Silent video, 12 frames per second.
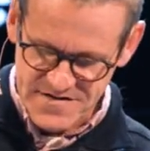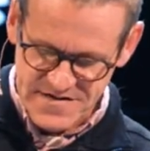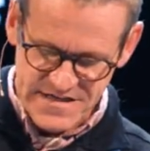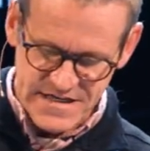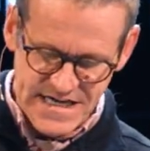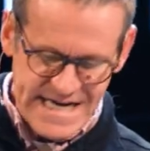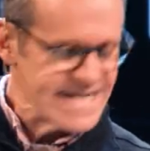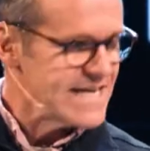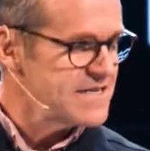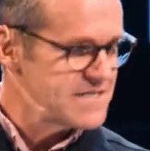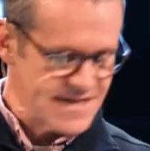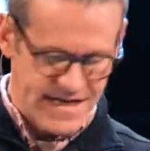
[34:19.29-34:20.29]
He denied
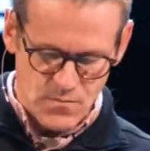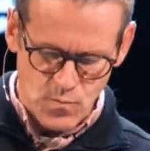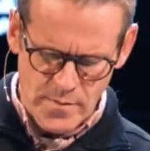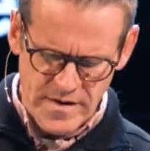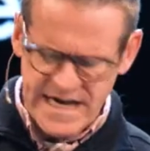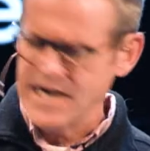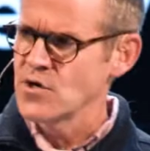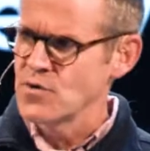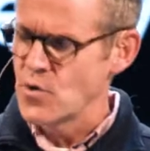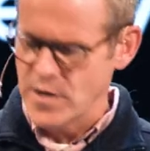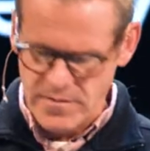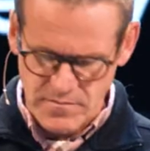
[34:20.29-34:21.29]
it, saying, woman, I don't
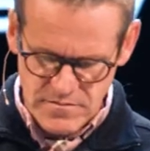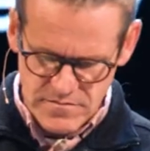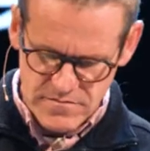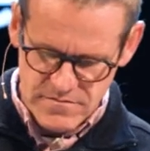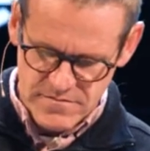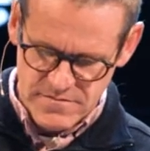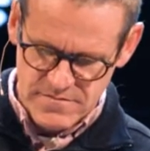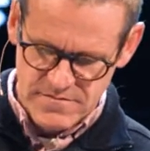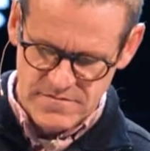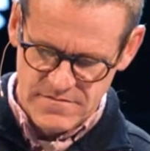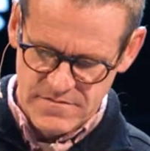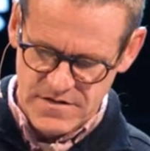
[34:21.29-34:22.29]
know him. A
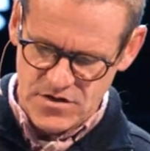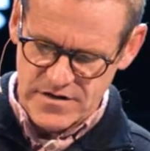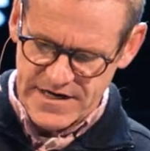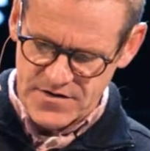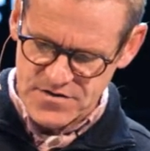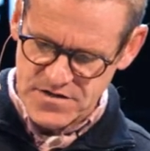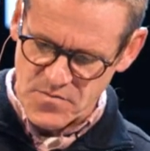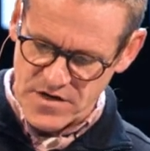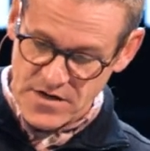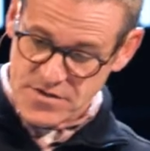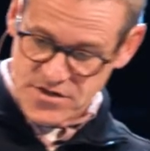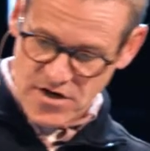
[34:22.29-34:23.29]
little later, someone
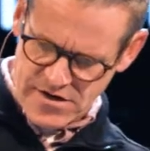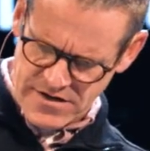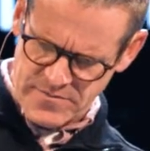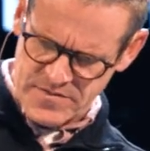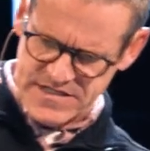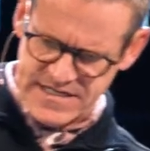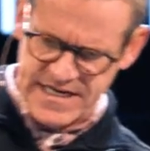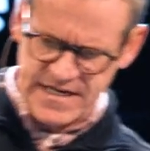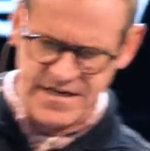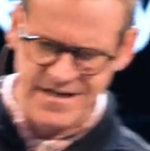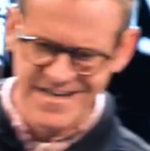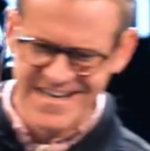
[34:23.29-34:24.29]
else saw him and
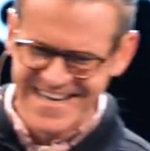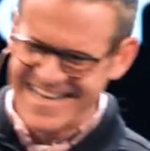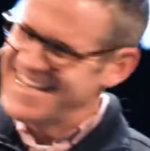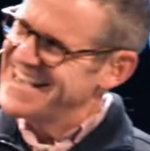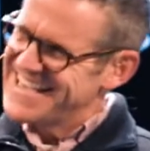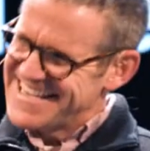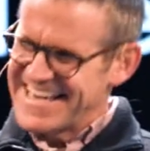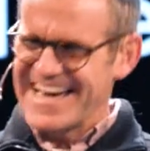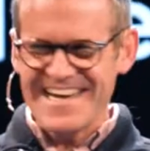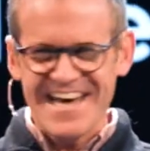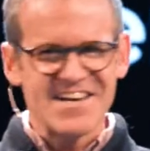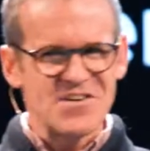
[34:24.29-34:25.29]
said,
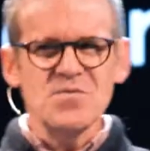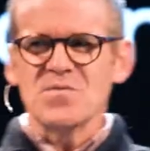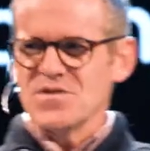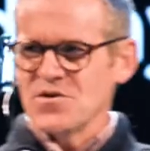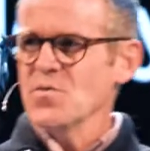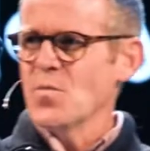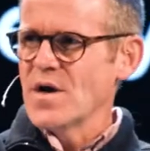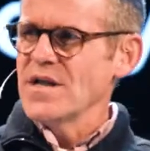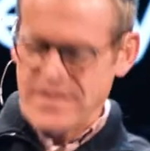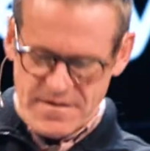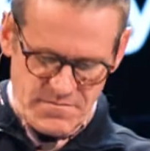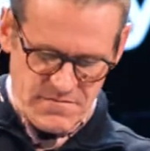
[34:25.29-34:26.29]
yeah, you're one
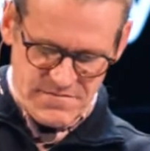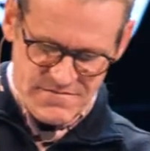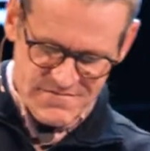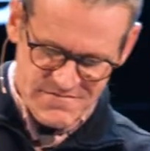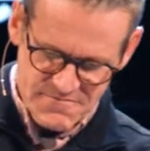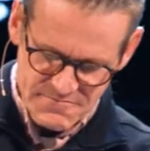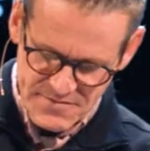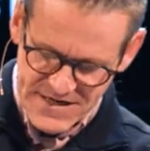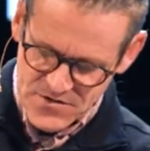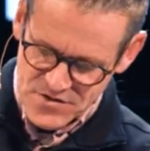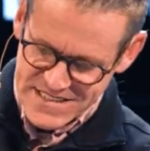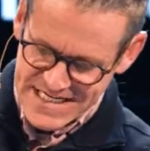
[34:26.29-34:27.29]
of them.
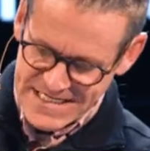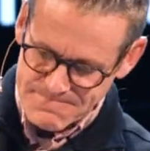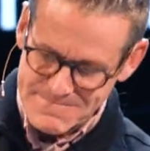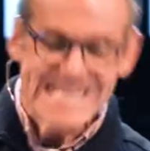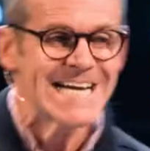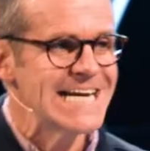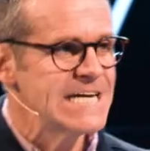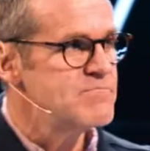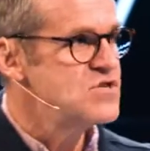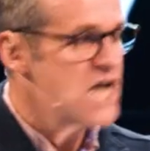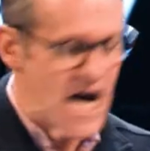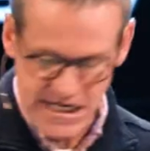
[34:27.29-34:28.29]
Peter said, man, I
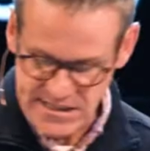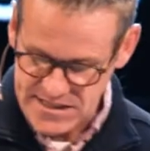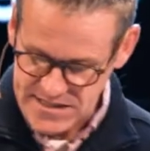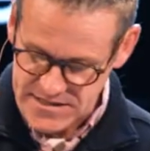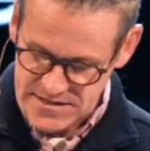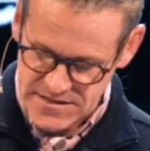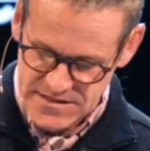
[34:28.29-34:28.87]
am not.